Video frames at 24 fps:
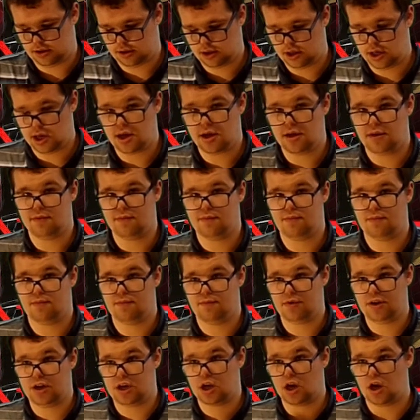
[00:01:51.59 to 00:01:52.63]
the
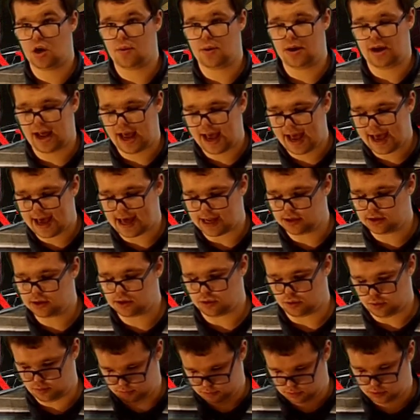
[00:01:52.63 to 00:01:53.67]
video in hand,
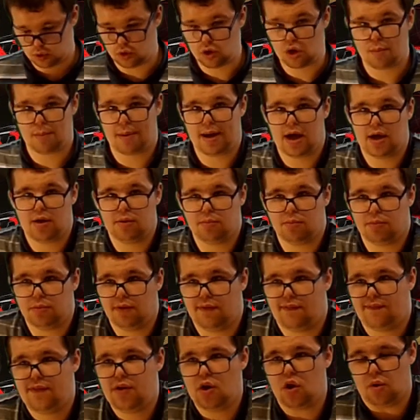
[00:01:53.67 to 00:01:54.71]
or talk about
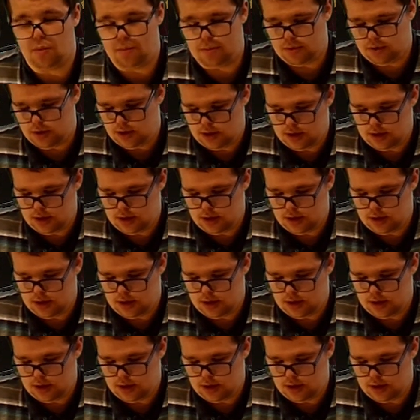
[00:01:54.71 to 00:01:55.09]
the film.